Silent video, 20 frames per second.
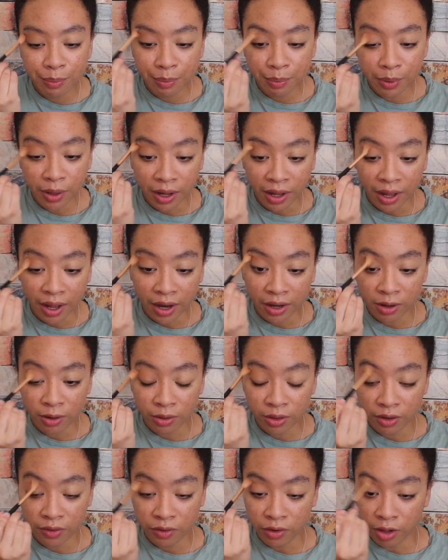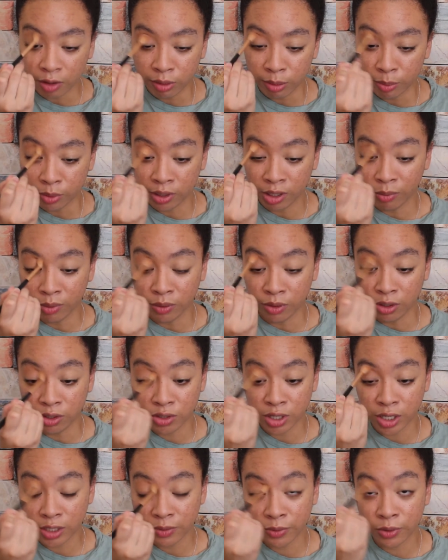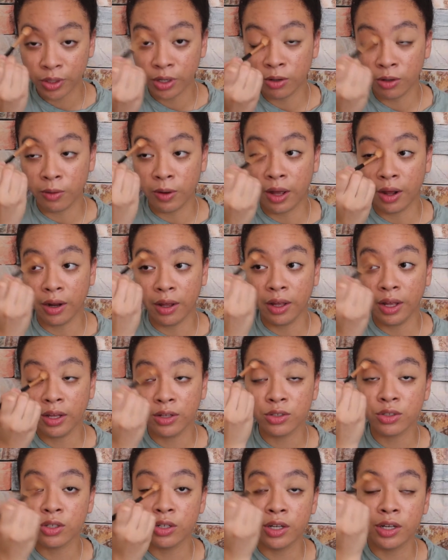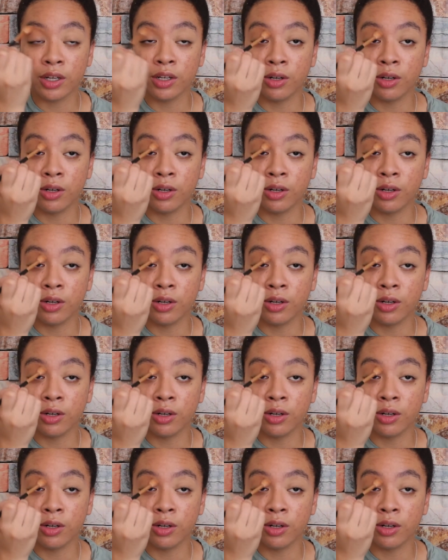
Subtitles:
But I know that for a lot of people it can be really stressful. You don't know how to handle it.